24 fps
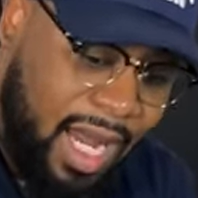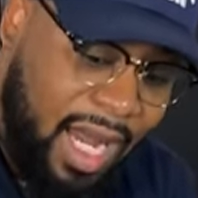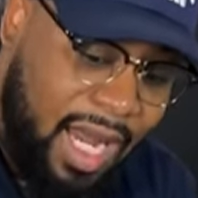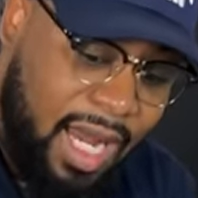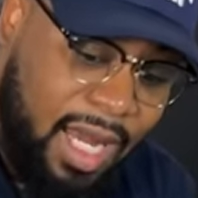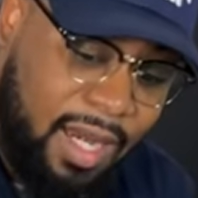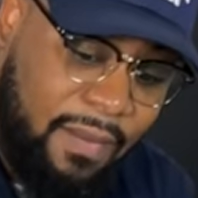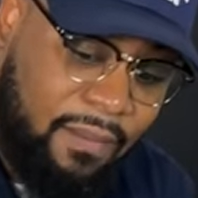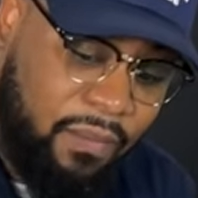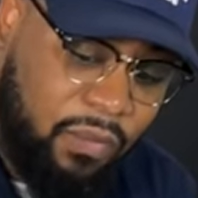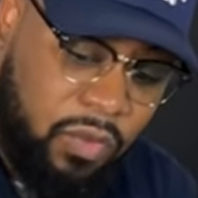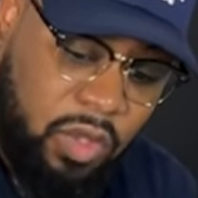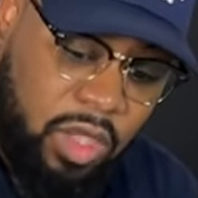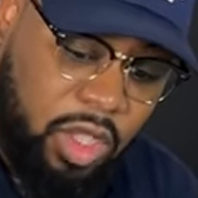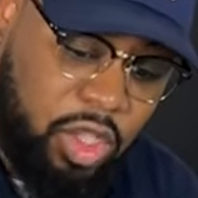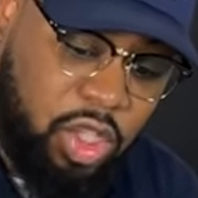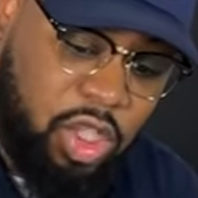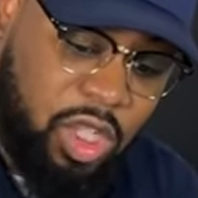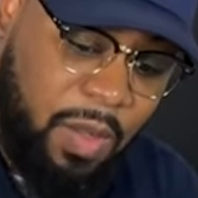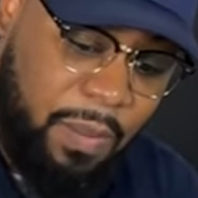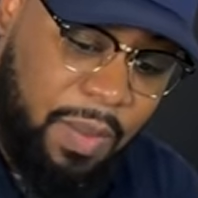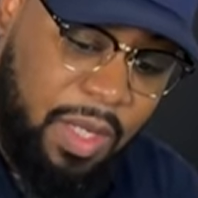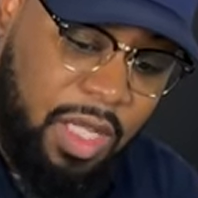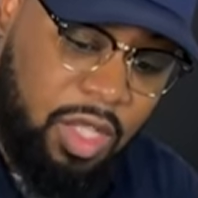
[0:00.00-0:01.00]
And the
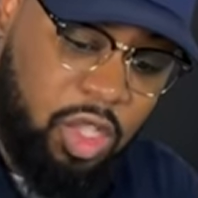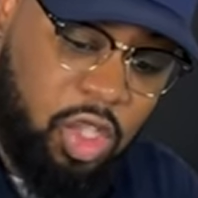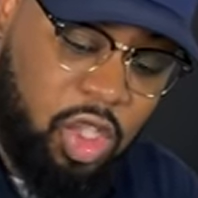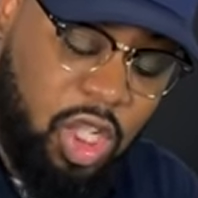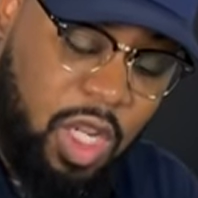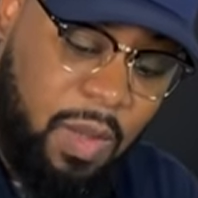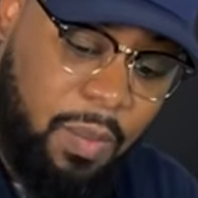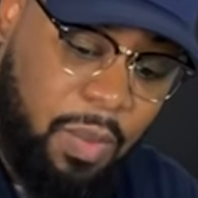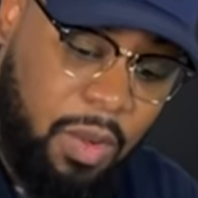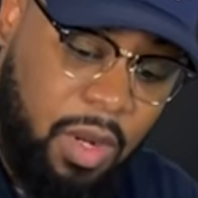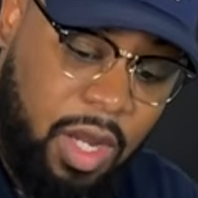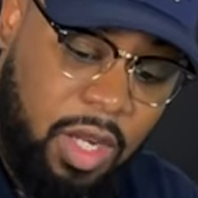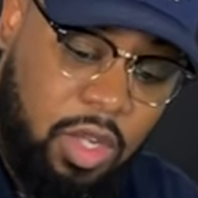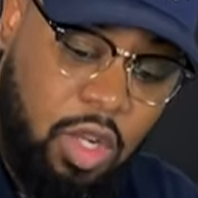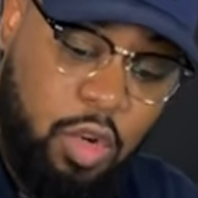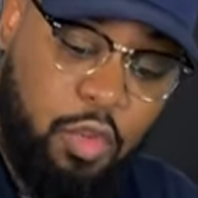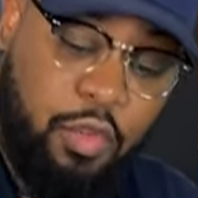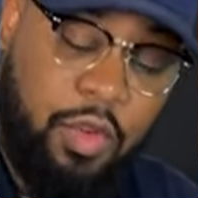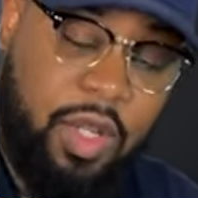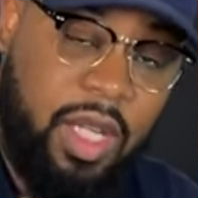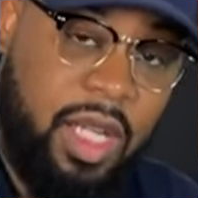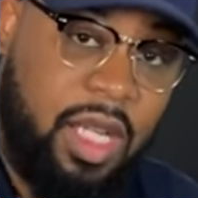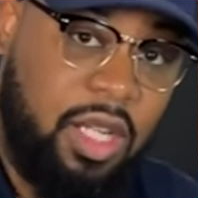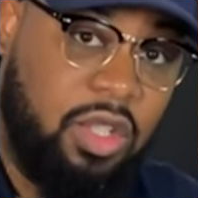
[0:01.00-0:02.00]
shipping is cheaper. And
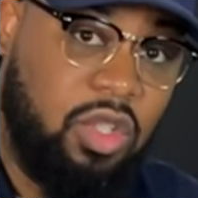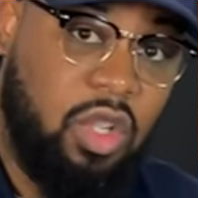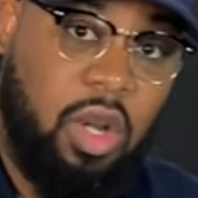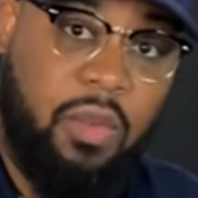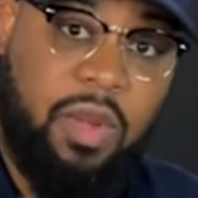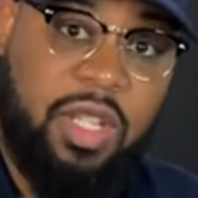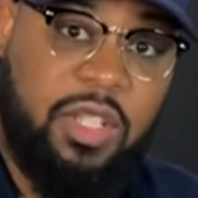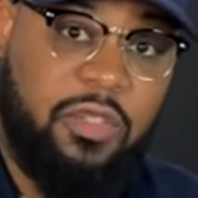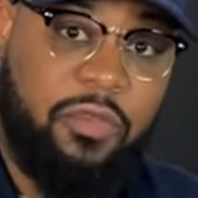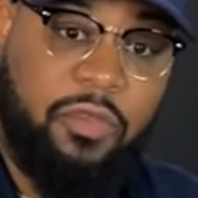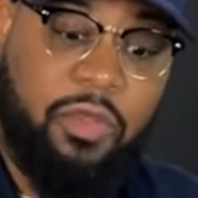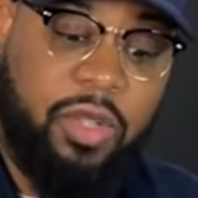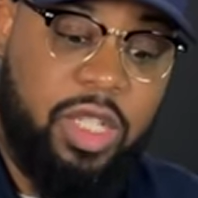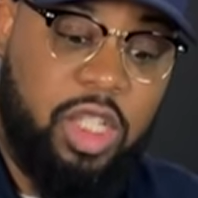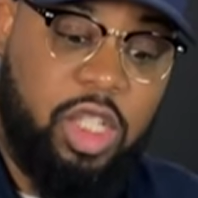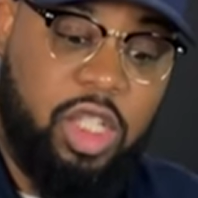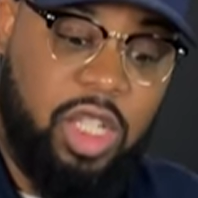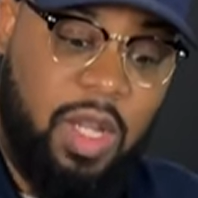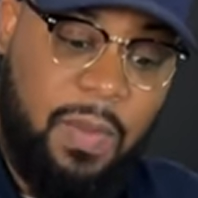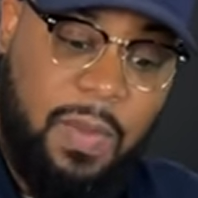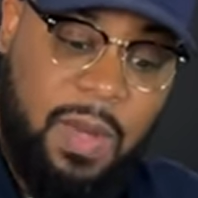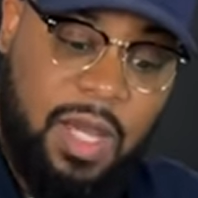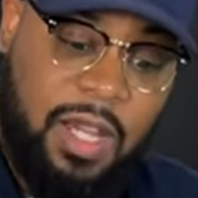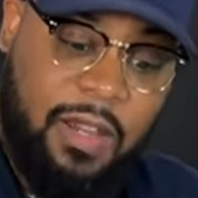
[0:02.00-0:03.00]
don't forget, it's always free
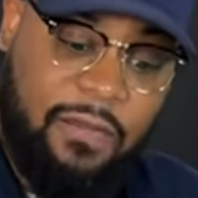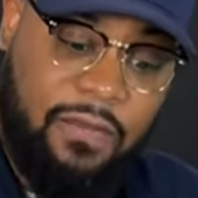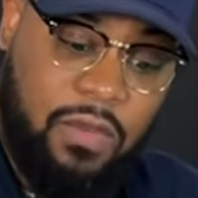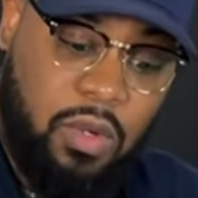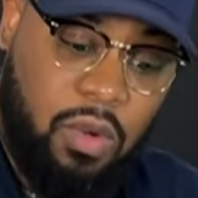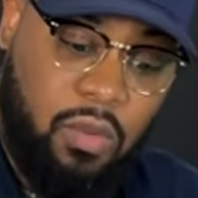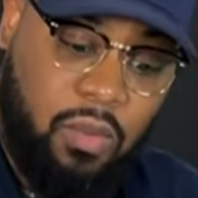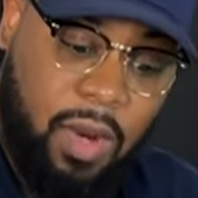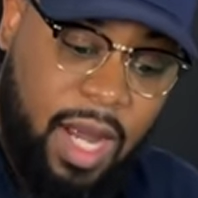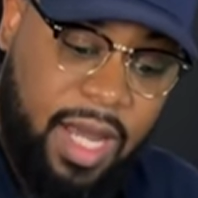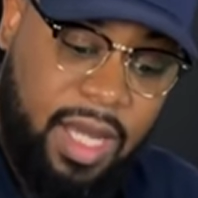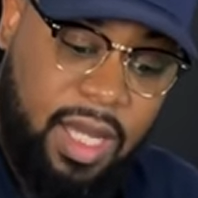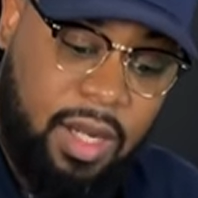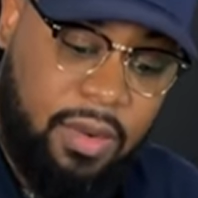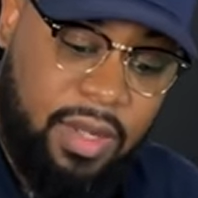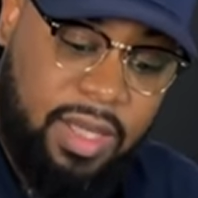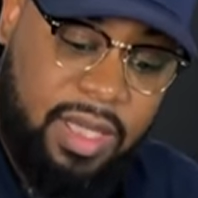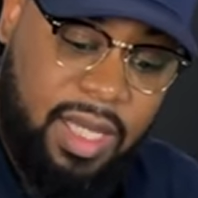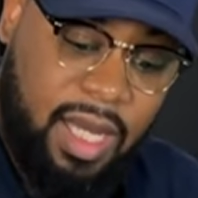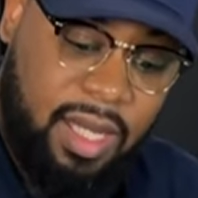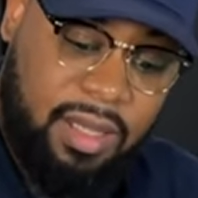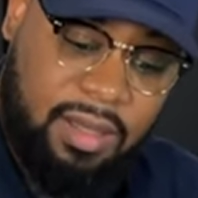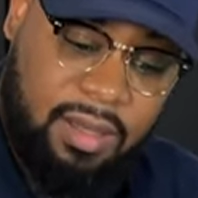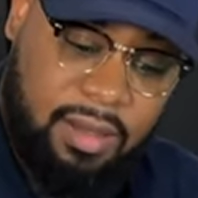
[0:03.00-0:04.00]
shipping if you're right here
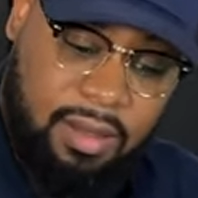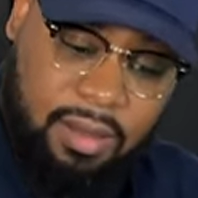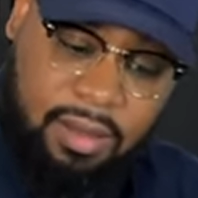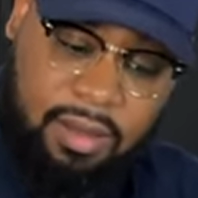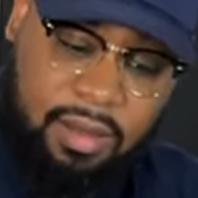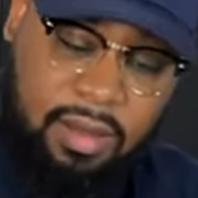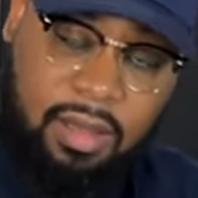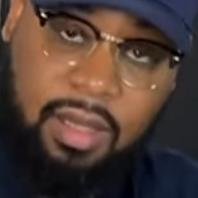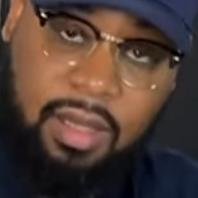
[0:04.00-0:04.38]
in Texas.